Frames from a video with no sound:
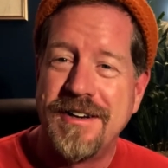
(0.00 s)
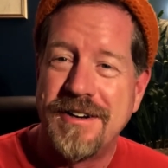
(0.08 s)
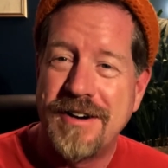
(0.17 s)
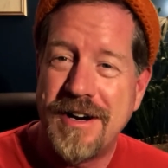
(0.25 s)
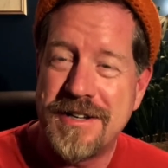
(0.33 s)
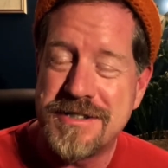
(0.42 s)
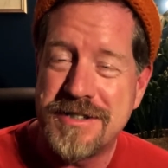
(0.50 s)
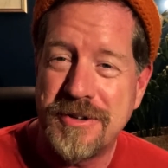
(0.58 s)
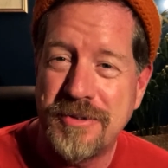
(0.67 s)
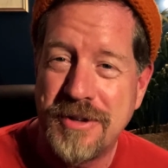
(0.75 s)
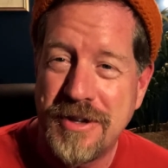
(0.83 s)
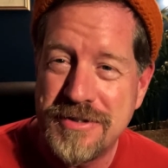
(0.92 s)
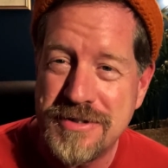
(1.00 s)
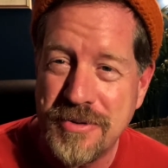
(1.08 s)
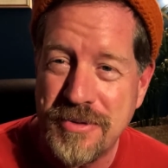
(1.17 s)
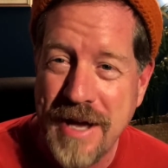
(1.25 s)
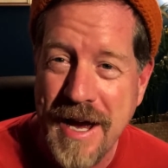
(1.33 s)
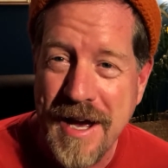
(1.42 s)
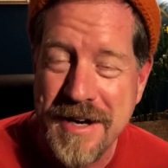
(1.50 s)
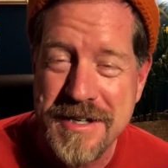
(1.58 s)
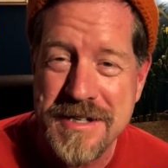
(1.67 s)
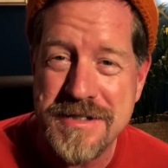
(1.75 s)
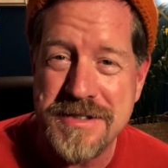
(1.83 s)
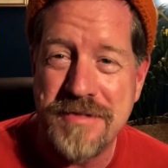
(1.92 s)
Right? So, so that
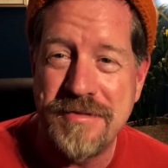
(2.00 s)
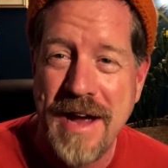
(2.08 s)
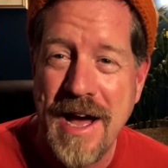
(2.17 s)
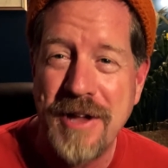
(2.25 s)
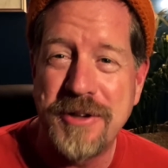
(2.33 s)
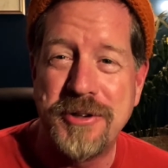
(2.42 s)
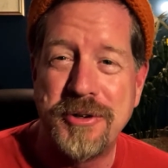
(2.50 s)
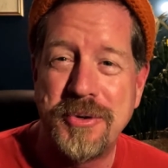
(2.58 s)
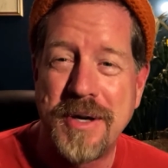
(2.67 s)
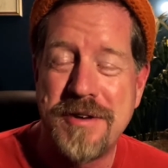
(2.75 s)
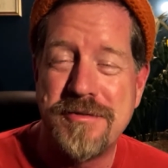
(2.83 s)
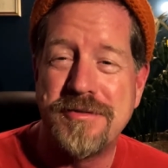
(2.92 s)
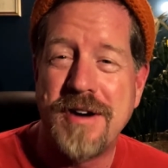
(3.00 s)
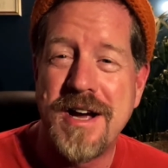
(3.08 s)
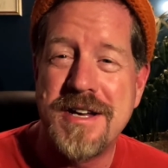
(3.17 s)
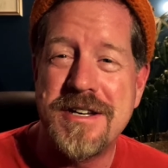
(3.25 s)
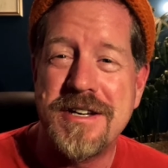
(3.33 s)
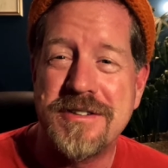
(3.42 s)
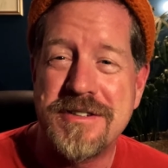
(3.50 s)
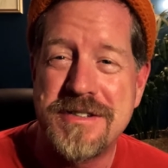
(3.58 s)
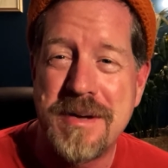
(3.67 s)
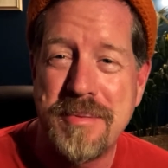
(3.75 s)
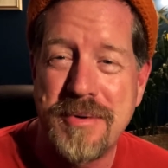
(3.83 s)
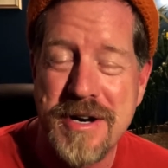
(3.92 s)
is the value in finding the
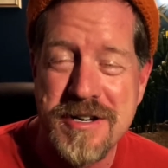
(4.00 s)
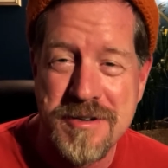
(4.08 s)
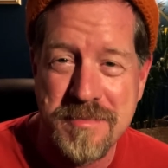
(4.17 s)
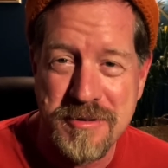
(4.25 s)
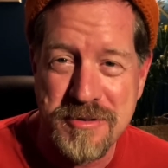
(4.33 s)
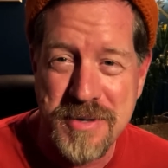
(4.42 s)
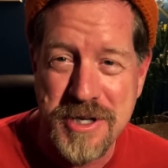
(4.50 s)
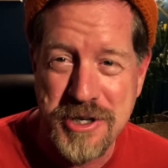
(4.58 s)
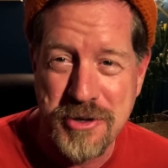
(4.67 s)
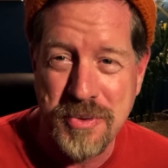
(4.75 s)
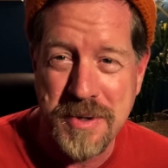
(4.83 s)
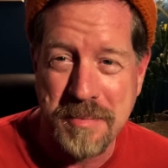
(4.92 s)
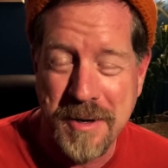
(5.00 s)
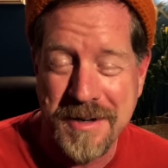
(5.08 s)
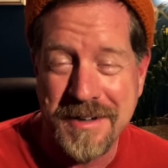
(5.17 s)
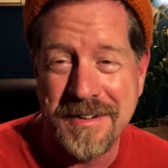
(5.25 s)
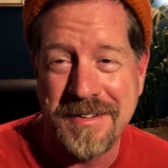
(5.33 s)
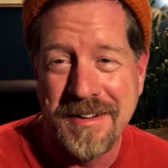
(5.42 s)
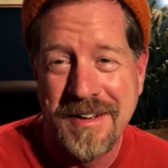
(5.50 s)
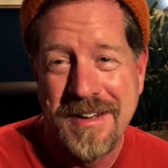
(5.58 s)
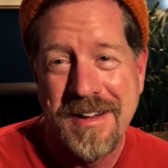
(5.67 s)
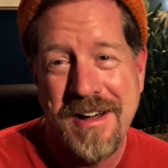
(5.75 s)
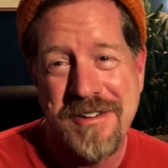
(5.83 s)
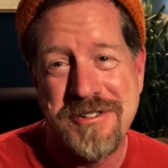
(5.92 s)
separation between you and mind,
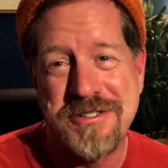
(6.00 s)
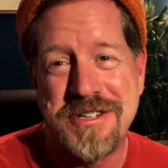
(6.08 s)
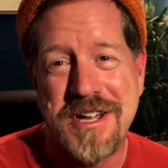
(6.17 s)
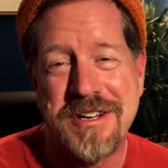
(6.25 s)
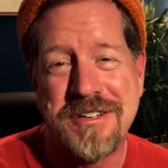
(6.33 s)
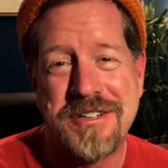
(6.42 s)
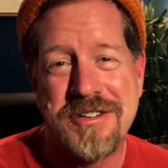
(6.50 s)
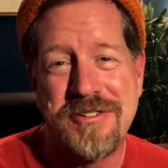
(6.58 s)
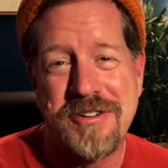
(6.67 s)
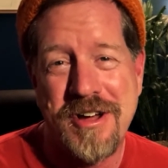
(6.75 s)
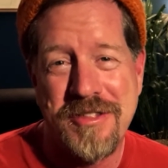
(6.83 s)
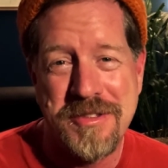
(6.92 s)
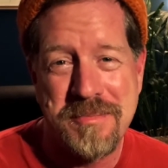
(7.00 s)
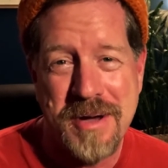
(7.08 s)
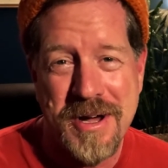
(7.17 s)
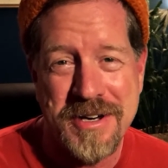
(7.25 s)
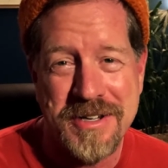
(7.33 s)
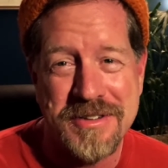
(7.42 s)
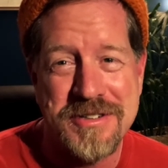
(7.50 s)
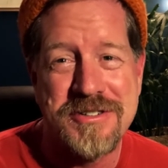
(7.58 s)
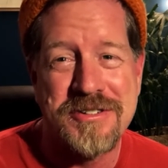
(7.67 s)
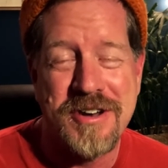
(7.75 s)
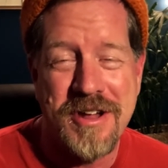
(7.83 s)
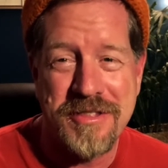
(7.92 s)
understanding that you're not the body, that
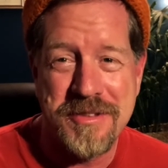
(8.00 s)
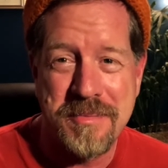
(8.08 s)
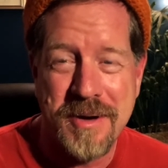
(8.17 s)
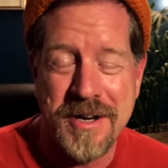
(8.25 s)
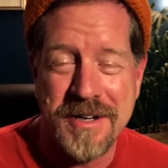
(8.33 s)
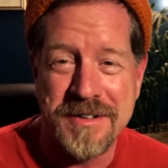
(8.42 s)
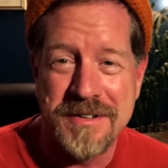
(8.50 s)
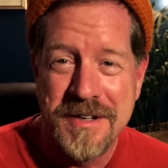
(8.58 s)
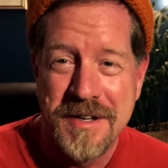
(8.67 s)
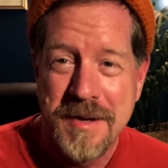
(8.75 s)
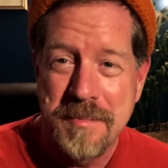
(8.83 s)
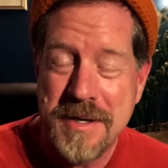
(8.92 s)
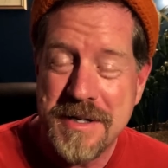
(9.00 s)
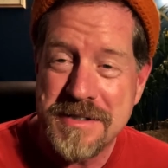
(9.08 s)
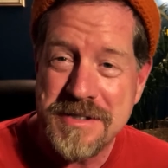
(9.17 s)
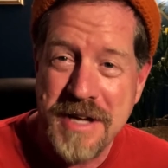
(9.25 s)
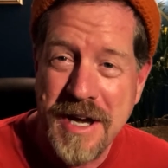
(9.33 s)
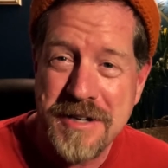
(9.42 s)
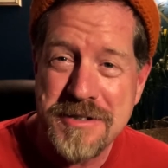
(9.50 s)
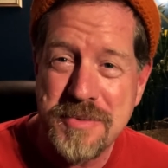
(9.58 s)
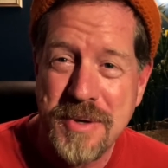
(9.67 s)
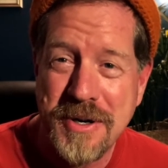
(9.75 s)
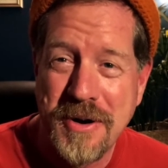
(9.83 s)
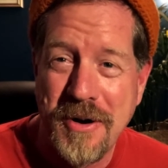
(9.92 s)
you're not the mind, because that is
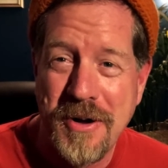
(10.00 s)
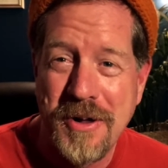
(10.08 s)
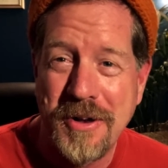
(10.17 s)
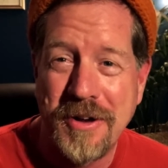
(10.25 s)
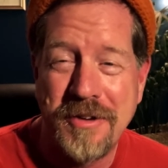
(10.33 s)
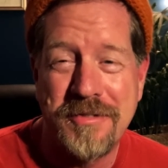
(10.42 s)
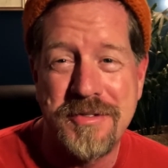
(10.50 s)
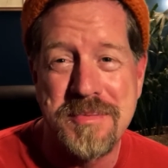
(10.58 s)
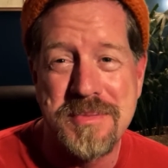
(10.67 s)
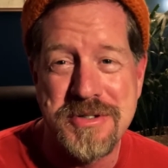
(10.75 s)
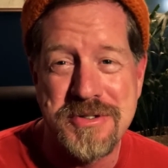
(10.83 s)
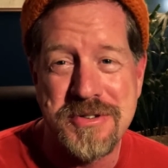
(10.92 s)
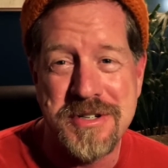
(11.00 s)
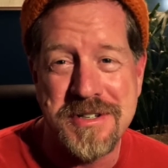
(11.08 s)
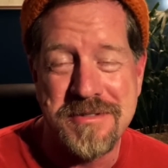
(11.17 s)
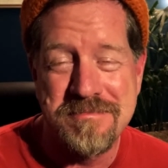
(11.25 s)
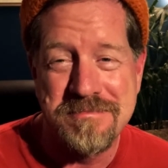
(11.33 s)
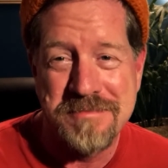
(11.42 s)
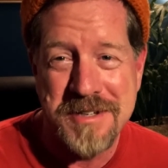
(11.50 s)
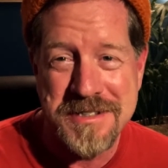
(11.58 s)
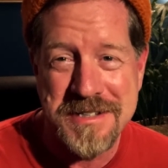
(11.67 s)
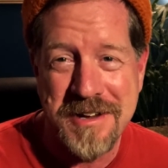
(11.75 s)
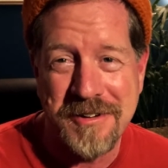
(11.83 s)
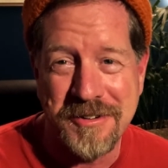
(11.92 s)
where all of the misery
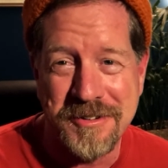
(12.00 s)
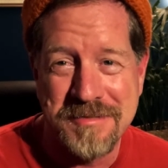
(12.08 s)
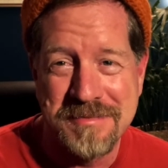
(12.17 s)
is held.